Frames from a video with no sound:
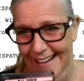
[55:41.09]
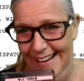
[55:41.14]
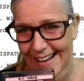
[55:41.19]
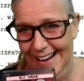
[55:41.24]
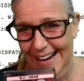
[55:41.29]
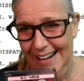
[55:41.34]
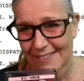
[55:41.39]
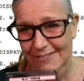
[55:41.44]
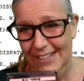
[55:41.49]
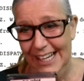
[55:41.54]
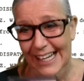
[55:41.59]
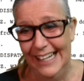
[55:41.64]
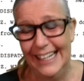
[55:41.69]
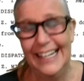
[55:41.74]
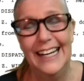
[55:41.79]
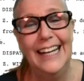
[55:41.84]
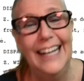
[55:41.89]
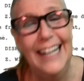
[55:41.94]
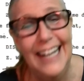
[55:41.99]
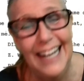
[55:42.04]
I'm like,
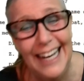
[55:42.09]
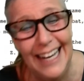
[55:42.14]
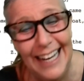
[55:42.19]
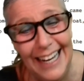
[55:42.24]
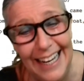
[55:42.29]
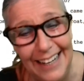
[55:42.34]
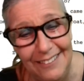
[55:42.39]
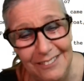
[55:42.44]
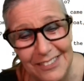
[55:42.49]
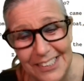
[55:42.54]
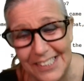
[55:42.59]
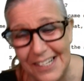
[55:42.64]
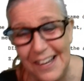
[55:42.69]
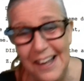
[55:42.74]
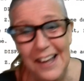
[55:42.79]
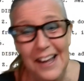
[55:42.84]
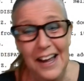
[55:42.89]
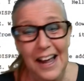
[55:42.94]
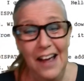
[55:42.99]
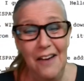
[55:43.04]

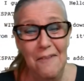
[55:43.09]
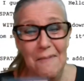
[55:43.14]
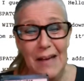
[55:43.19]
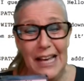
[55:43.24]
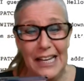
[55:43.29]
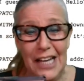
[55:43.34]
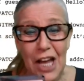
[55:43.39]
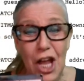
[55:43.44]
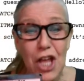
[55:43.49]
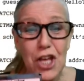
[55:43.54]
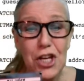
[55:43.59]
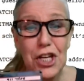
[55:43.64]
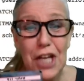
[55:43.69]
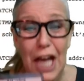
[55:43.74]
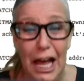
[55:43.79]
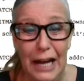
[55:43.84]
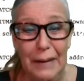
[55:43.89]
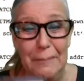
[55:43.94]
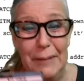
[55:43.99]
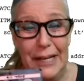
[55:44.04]
I'm like, you
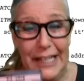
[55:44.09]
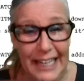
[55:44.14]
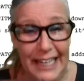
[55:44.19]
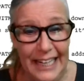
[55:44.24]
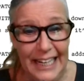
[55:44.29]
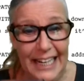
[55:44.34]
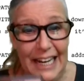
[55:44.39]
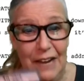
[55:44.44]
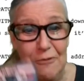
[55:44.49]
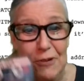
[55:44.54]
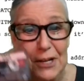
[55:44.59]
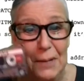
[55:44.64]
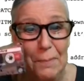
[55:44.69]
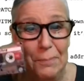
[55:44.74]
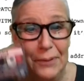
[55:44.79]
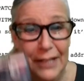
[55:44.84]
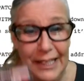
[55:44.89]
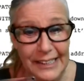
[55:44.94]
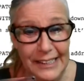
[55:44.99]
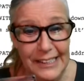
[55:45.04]
got to be kidding. I want to
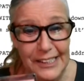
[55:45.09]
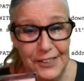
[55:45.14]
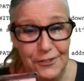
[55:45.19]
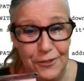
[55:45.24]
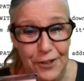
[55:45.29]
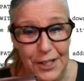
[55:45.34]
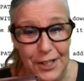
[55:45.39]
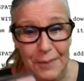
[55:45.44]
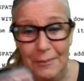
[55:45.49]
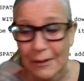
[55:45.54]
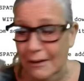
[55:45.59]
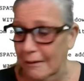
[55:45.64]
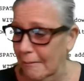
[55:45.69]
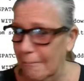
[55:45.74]
play this for them,